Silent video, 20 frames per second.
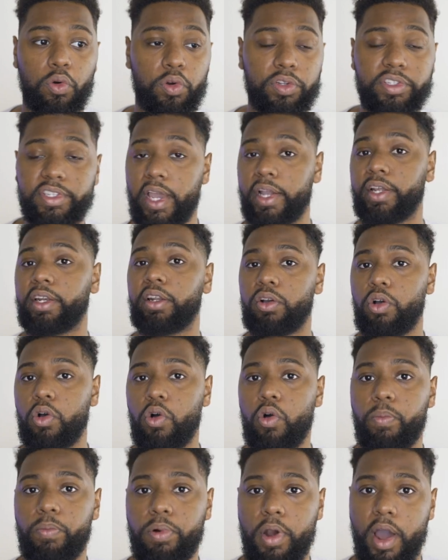or
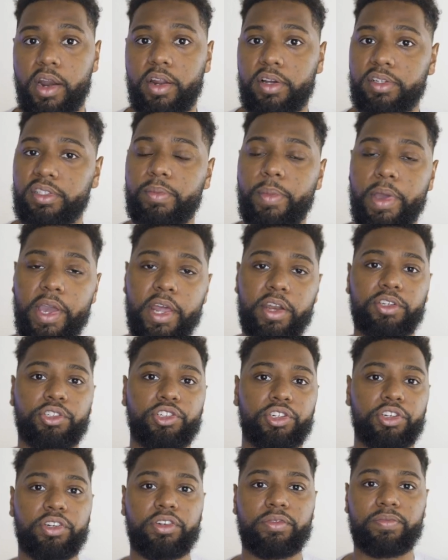technical product
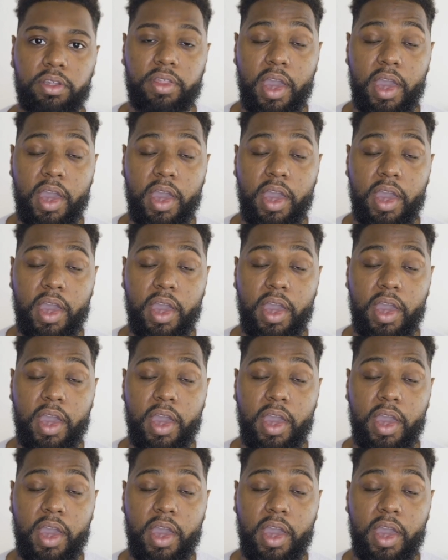manager.